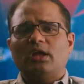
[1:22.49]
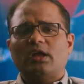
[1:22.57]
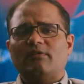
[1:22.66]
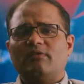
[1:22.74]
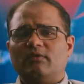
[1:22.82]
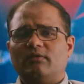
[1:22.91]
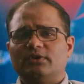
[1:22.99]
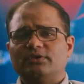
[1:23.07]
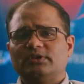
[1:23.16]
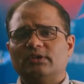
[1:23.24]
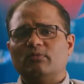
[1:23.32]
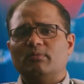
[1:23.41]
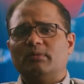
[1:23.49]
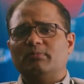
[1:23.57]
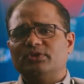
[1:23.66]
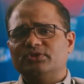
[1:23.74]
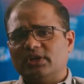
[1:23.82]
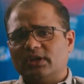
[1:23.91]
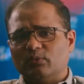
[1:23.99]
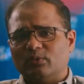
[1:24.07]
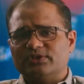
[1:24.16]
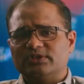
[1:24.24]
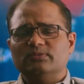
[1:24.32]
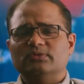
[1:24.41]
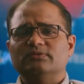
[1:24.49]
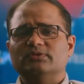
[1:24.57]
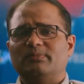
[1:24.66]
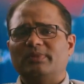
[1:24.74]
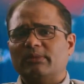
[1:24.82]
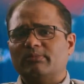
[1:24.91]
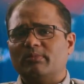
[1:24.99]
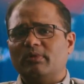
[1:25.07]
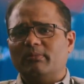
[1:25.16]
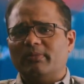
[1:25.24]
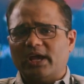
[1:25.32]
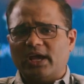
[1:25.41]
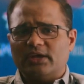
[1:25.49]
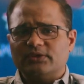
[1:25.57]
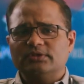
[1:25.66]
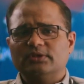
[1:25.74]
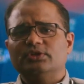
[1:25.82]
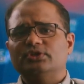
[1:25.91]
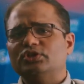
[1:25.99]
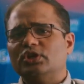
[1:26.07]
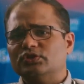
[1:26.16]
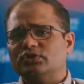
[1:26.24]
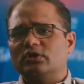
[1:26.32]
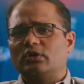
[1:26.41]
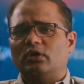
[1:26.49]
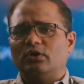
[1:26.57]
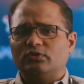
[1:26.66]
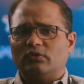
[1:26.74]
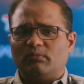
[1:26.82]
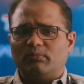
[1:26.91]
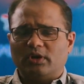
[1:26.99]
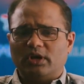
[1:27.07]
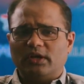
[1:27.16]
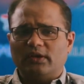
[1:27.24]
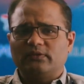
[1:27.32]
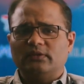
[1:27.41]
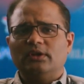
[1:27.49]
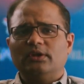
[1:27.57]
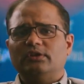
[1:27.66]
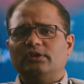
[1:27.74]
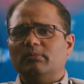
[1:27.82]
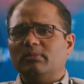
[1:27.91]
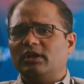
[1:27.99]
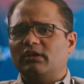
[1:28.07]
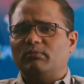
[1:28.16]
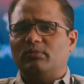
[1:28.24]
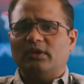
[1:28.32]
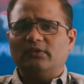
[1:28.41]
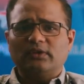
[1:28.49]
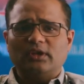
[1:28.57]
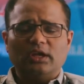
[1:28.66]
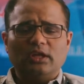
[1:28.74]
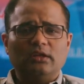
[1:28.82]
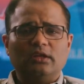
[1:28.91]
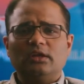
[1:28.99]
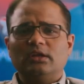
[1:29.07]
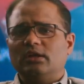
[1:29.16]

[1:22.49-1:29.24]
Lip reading: However, some women present with symptoms of palpable mass, changes the contour of breast, dimpling of breast skin,